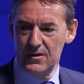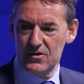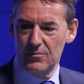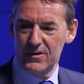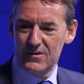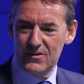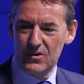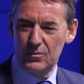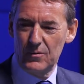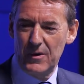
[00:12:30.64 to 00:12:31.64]
something to
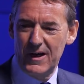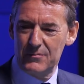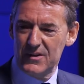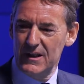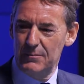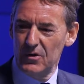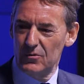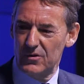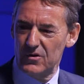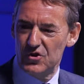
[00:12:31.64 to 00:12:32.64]
do with perhaps keeping
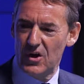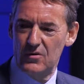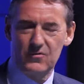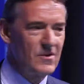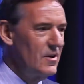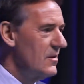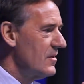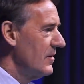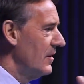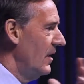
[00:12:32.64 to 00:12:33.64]
up with the Joneses
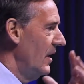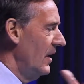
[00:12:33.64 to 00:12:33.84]
and